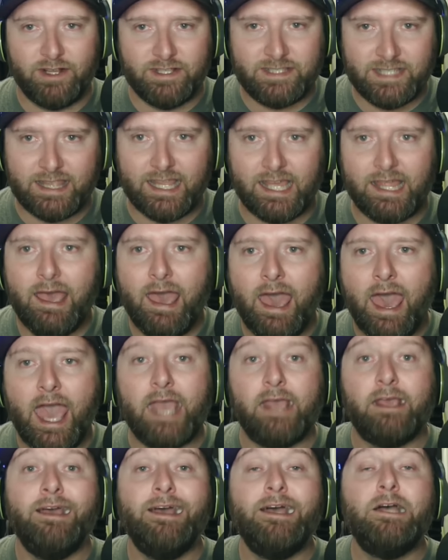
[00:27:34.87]
He said that,
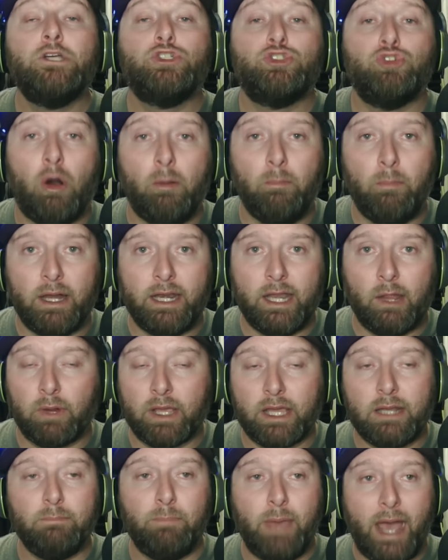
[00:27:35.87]
hey, show up Monday. We're
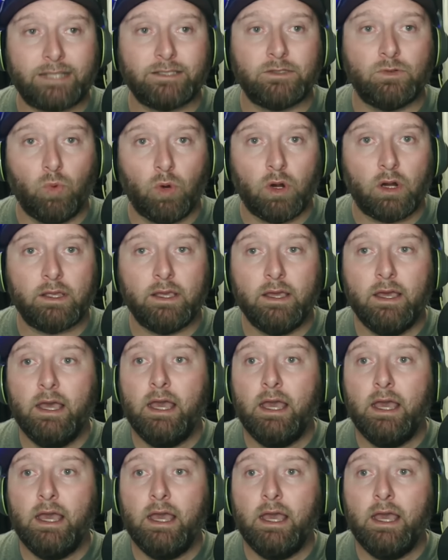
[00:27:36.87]
getting back to work.